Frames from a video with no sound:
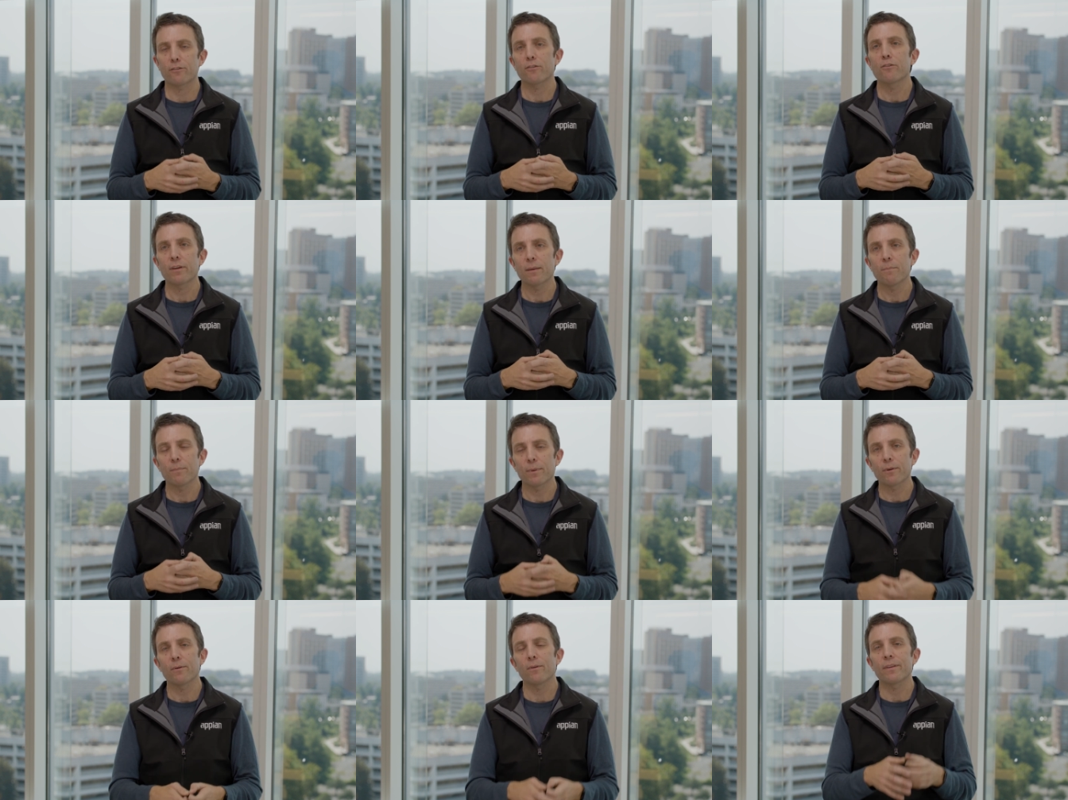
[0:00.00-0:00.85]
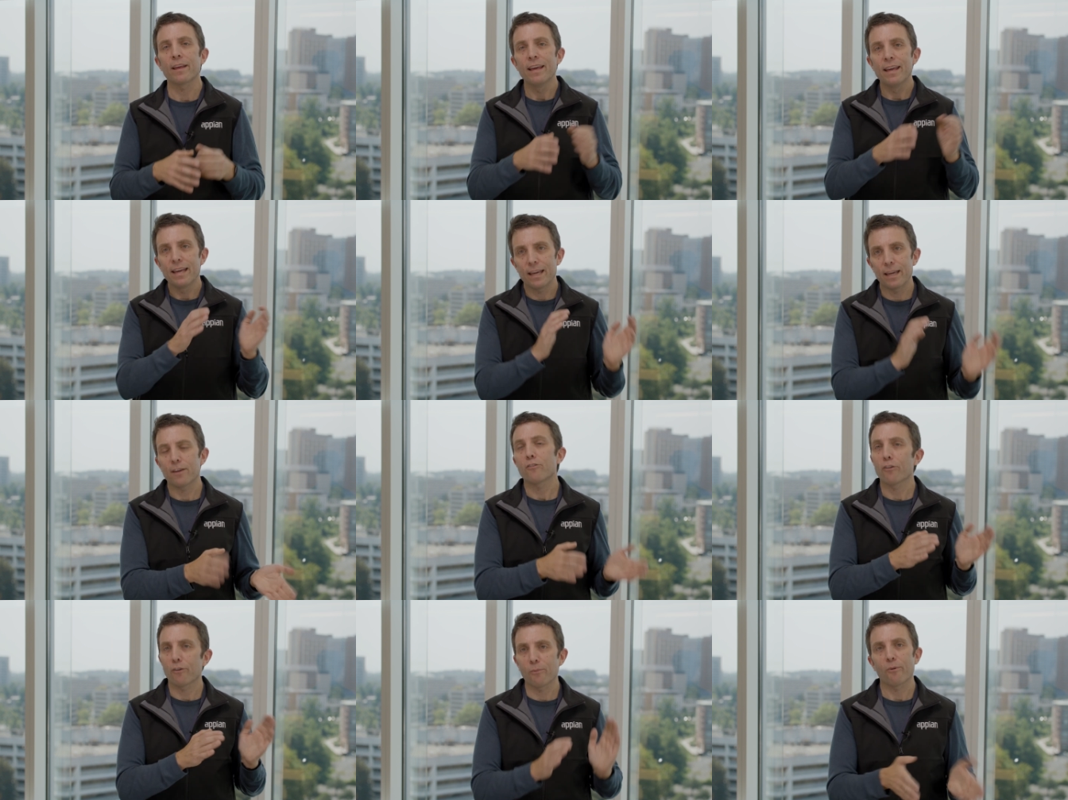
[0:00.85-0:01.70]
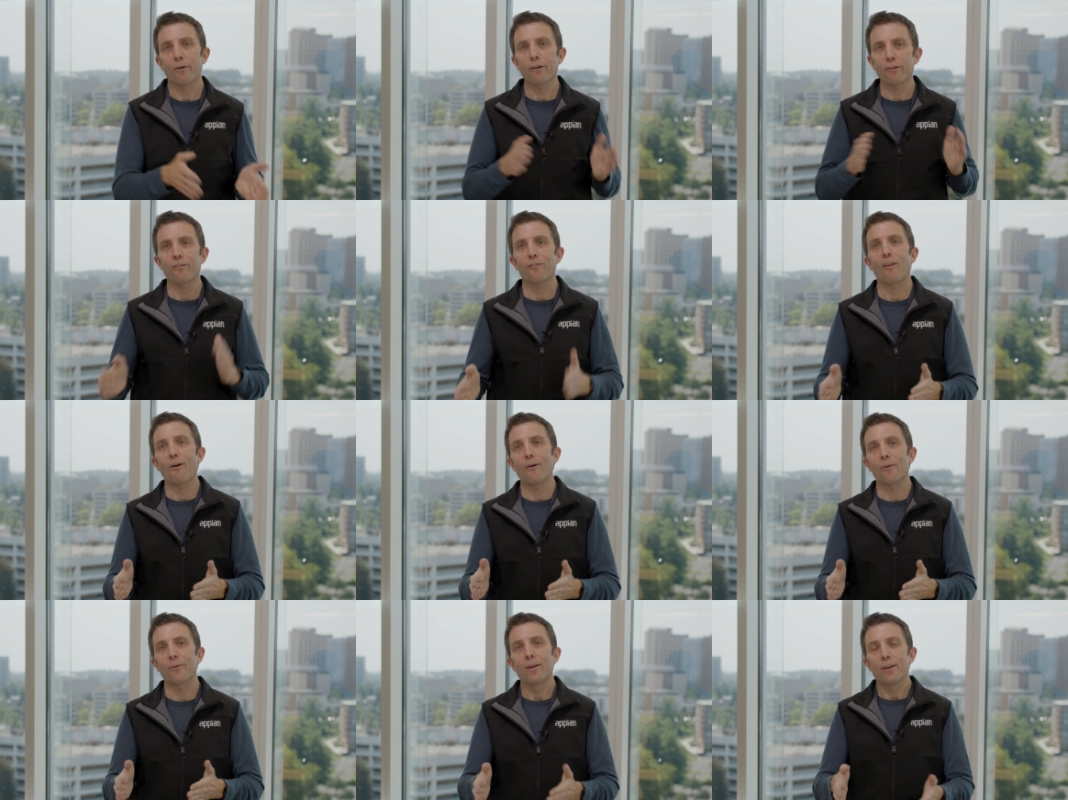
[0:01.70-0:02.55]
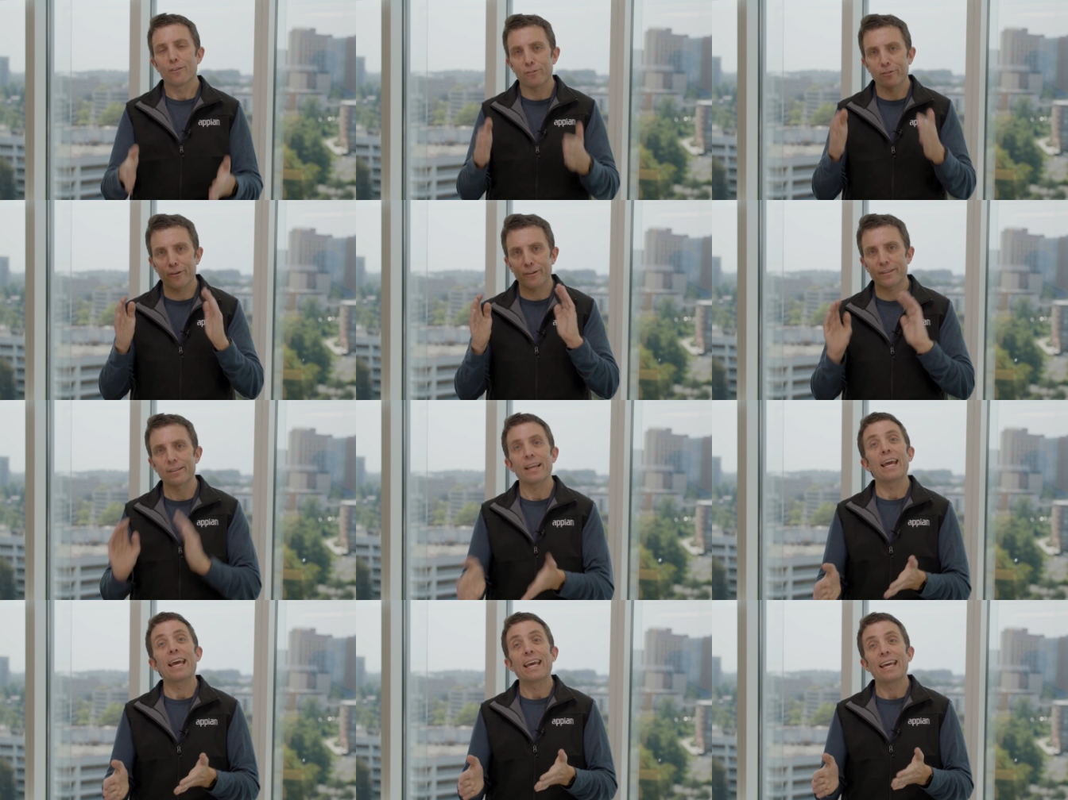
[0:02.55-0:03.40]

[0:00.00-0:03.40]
So you can build in your workflow certain